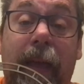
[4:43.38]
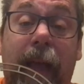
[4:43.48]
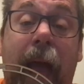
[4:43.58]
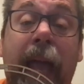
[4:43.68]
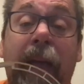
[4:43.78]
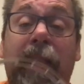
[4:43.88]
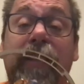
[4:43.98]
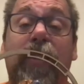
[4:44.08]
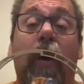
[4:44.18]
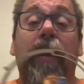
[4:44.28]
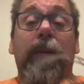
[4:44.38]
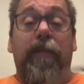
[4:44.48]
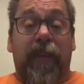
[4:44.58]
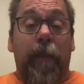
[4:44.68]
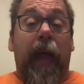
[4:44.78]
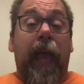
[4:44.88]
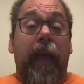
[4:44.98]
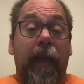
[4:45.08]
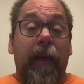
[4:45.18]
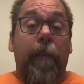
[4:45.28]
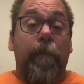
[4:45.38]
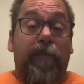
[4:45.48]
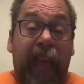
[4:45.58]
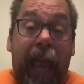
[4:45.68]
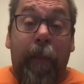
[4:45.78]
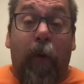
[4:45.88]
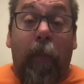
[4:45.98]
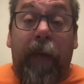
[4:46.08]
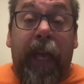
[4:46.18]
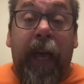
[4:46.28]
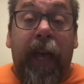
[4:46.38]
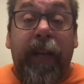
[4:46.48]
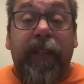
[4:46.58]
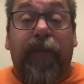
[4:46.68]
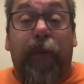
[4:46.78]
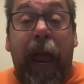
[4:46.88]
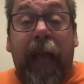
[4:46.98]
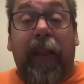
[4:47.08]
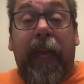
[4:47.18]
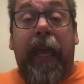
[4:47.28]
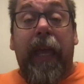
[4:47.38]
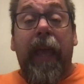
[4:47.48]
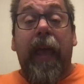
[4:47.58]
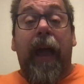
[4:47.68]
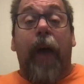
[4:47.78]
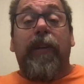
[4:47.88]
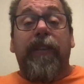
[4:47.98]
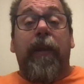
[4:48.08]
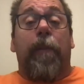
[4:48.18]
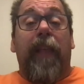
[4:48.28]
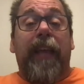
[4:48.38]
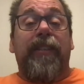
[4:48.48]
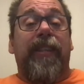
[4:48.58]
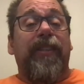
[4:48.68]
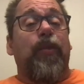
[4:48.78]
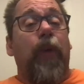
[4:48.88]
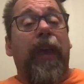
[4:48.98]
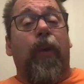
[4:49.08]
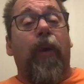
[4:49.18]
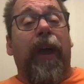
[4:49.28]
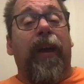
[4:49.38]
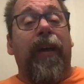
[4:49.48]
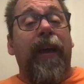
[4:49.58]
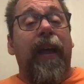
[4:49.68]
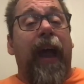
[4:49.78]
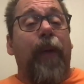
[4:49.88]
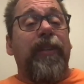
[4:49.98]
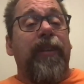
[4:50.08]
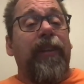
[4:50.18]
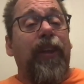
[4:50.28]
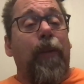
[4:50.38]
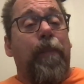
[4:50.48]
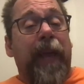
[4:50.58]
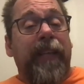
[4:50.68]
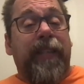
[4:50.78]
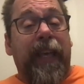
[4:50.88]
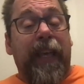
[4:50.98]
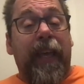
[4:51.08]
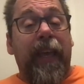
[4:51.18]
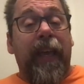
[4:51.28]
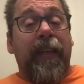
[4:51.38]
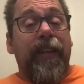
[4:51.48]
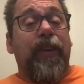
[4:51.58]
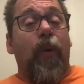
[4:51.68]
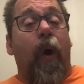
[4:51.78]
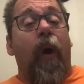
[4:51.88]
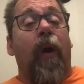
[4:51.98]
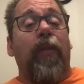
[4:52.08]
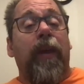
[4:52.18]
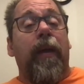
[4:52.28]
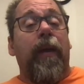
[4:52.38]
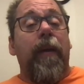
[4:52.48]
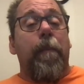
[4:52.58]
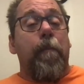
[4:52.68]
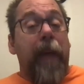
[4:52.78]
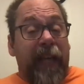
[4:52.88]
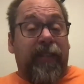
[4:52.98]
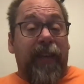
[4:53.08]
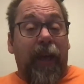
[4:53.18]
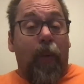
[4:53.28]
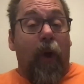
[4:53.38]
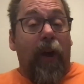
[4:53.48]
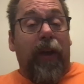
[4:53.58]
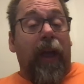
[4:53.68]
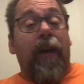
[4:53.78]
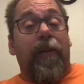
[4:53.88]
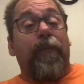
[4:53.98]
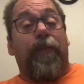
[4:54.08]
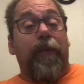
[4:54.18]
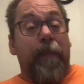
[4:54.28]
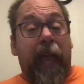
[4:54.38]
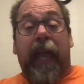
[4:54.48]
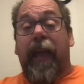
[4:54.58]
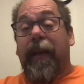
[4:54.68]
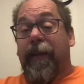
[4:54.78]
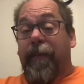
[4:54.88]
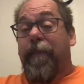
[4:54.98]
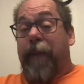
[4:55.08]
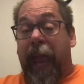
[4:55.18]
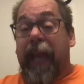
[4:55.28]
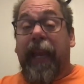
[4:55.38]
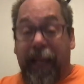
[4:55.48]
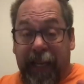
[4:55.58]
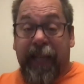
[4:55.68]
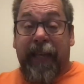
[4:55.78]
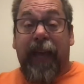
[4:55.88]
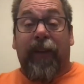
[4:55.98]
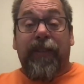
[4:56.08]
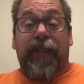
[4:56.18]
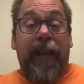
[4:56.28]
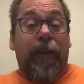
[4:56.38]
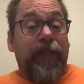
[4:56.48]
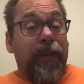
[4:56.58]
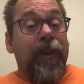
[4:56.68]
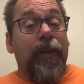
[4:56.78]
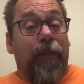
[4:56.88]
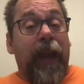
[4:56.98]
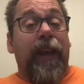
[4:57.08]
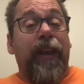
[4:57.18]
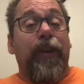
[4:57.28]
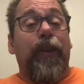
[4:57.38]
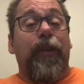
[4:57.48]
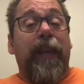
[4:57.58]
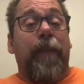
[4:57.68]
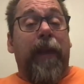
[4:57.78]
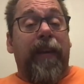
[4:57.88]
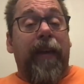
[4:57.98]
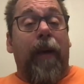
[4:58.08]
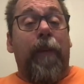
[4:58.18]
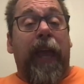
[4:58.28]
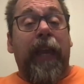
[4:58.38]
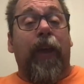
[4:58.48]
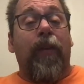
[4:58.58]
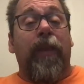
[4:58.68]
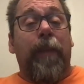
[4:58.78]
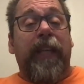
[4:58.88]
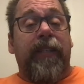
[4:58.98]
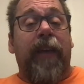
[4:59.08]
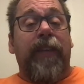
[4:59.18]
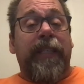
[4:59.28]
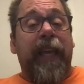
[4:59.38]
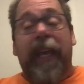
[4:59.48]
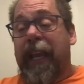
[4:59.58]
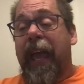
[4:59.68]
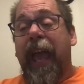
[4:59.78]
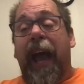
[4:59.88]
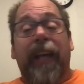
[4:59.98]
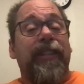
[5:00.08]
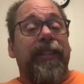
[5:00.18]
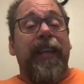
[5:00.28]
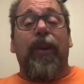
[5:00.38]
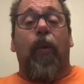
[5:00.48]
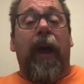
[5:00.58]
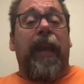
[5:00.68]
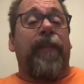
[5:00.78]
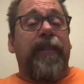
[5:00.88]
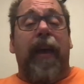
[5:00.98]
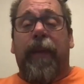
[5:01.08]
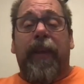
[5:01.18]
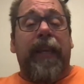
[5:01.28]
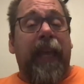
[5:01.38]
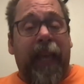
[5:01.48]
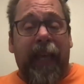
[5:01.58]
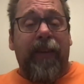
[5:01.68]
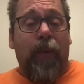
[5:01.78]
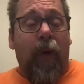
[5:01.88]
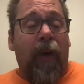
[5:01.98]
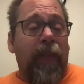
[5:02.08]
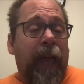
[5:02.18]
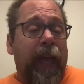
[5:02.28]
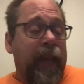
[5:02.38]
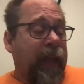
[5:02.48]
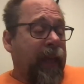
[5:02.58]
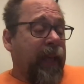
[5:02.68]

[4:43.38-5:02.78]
I got this on to my table because, frankly, I was in a place this week where I was a little busy to do all the messing work of making painting details, and I was ready to do detail painting on the B17. I just didn't quite have time to dig into all that.